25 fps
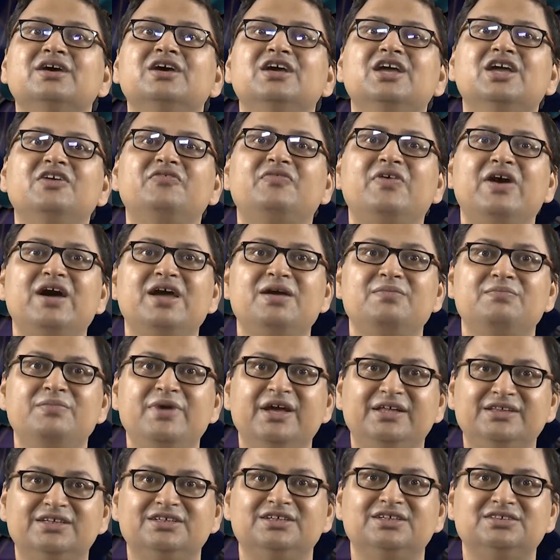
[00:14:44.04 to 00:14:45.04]
If I
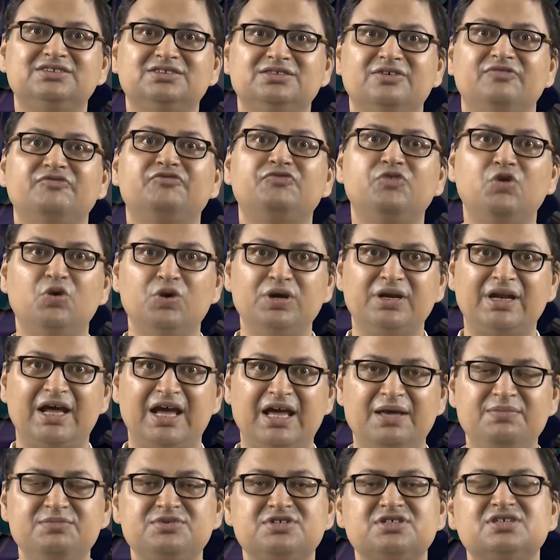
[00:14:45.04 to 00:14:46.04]
make the system 4
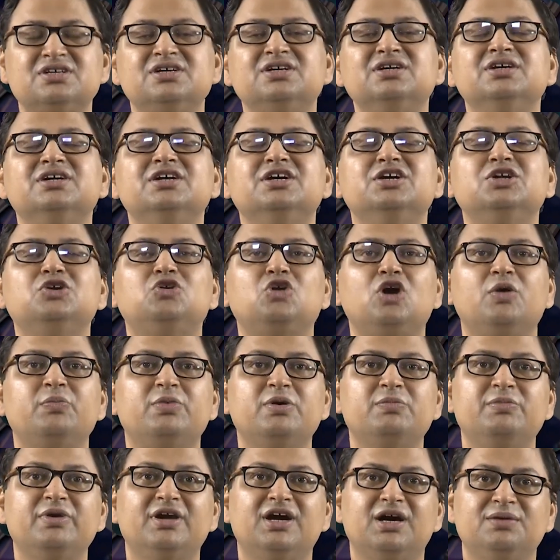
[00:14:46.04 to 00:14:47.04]
times, entropy
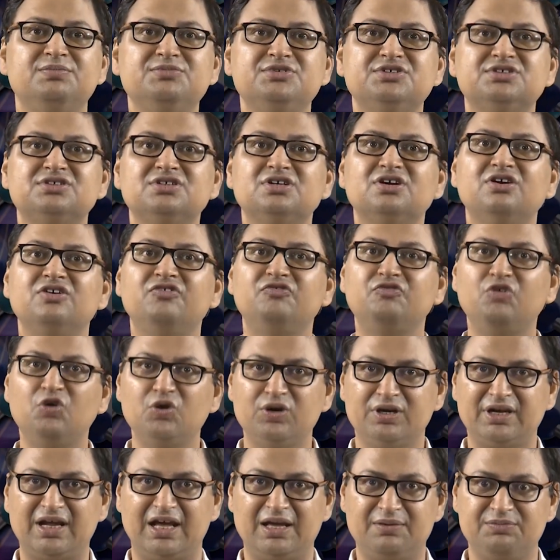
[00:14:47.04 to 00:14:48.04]
becomes 4
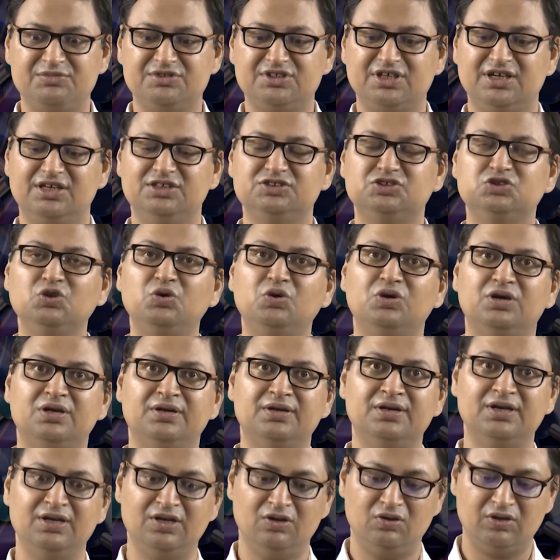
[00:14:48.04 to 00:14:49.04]
times and so on.
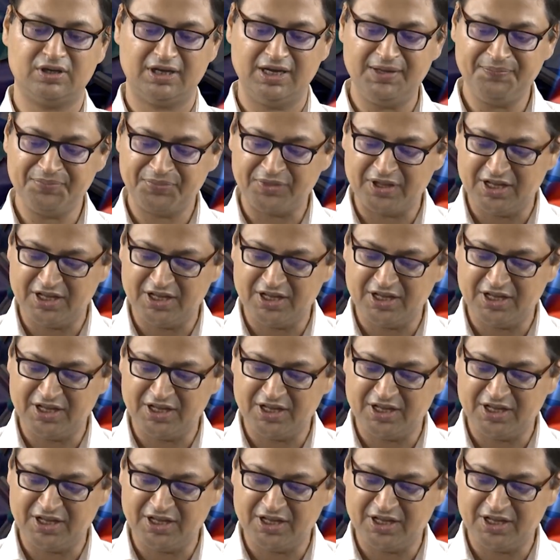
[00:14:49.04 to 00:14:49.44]
Okay.